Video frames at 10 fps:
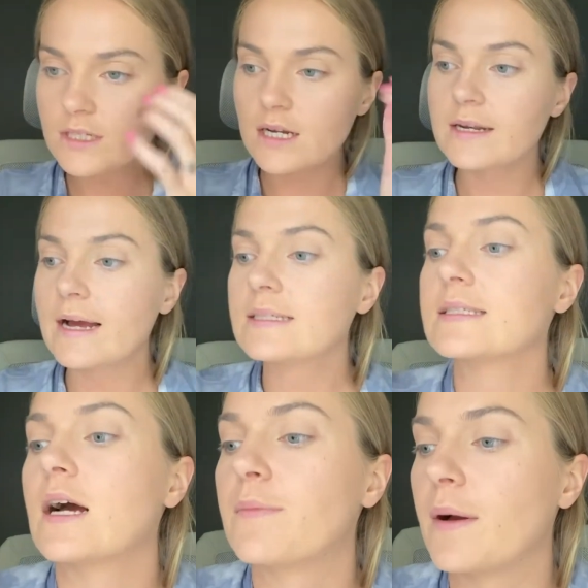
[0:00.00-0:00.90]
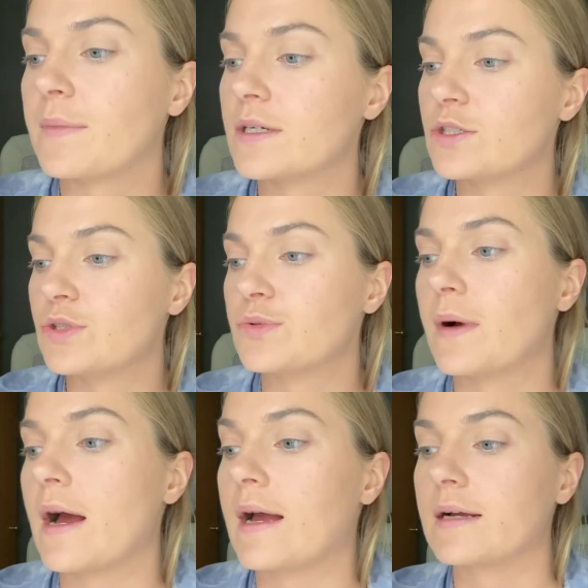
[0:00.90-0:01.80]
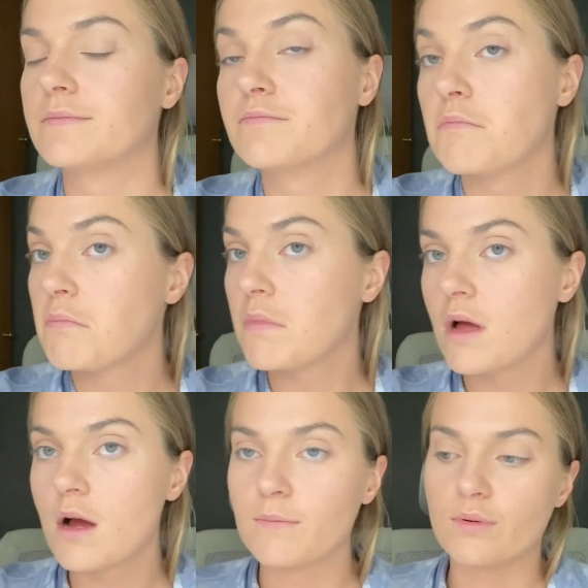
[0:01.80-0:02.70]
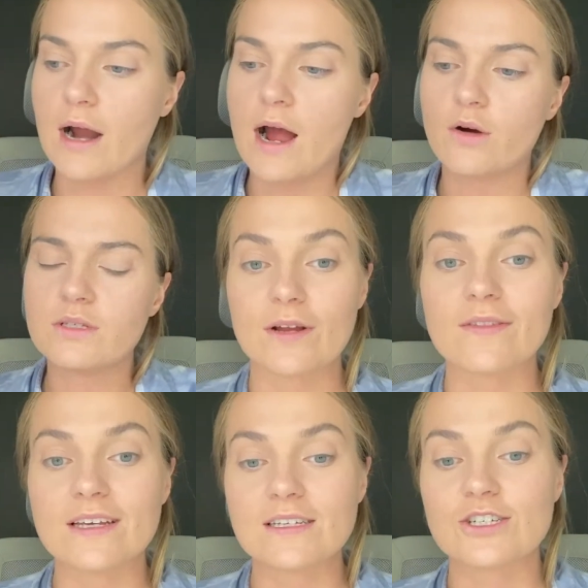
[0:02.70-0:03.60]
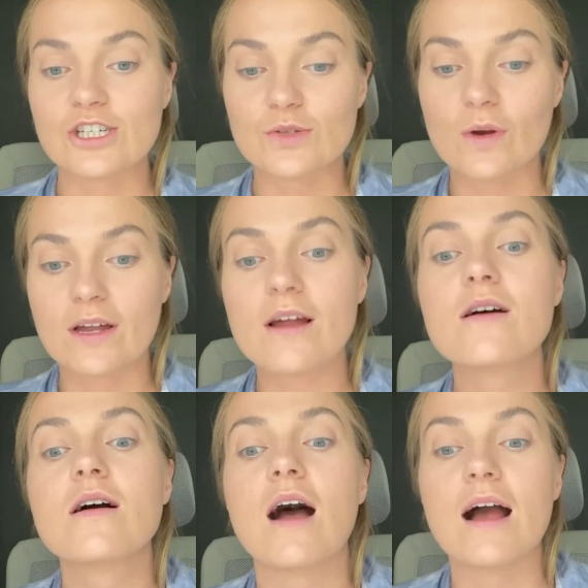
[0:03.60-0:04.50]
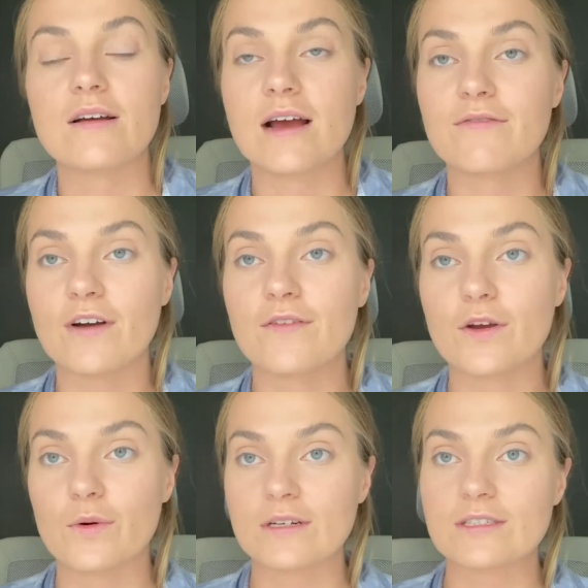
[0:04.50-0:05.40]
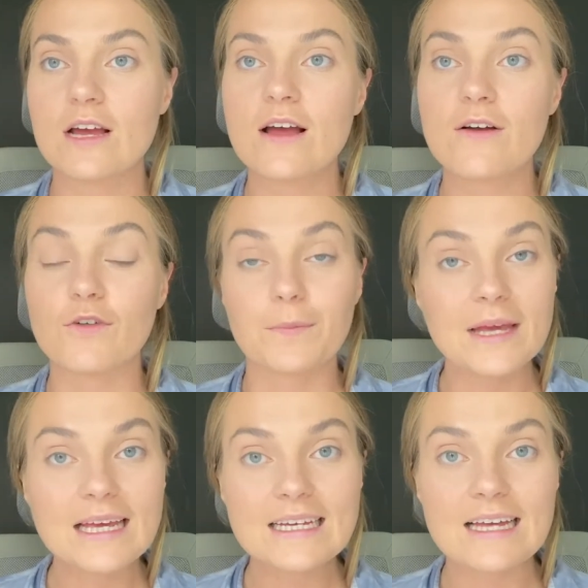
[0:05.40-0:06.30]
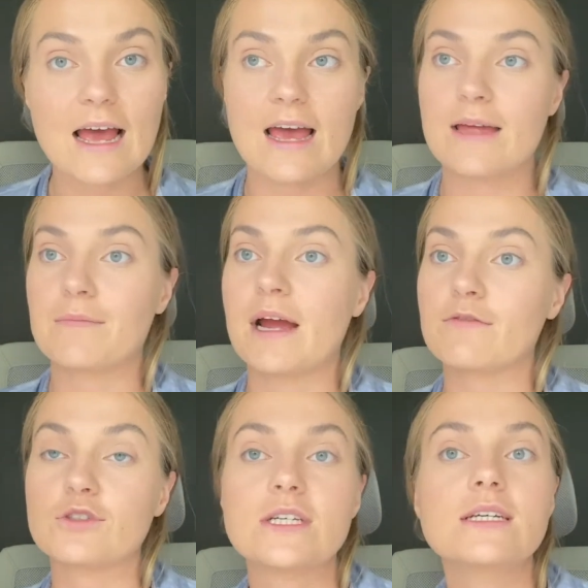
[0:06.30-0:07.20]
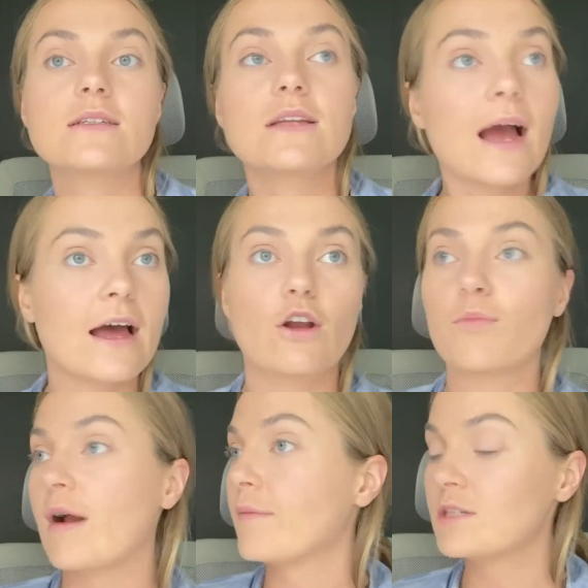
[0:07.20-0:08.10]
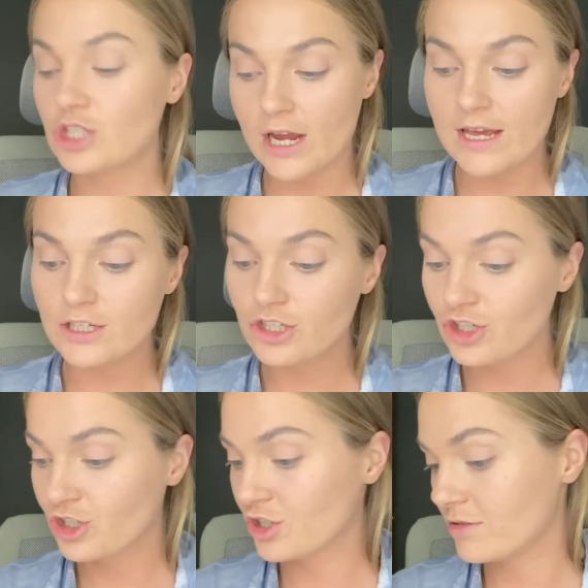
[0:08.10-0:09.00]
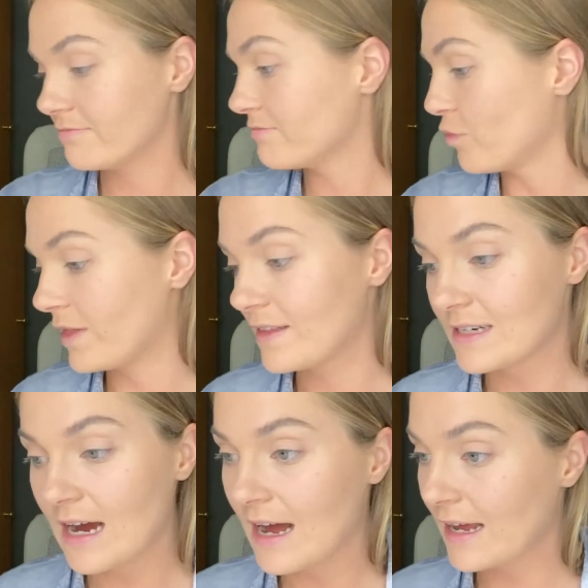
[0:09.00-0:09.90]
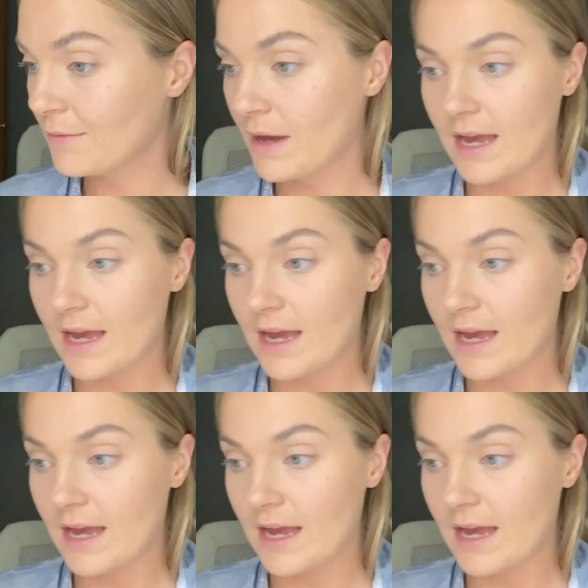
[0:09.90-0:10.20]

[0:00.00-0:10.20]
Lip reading: Next up, I'm gonna do my brows. This is just what I have found that works for me and my routine. Yeah, it'll probably change with the time,